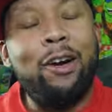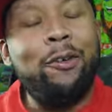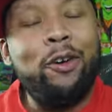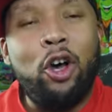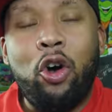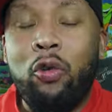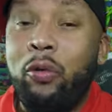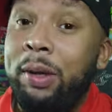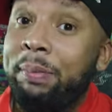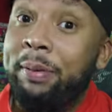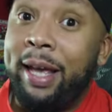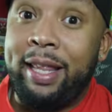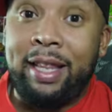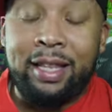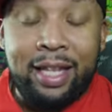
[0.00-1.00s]
I don't know if we
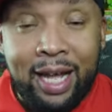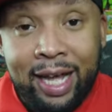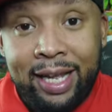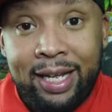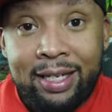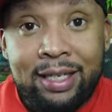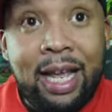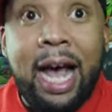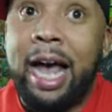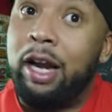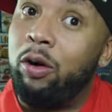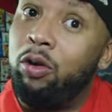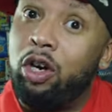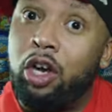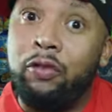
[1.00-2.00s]
play the Lions.
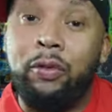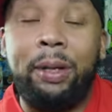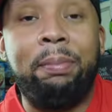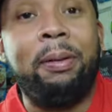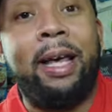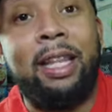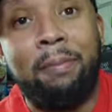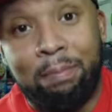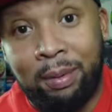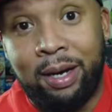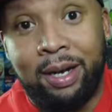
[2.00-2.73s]
I don't know if we play the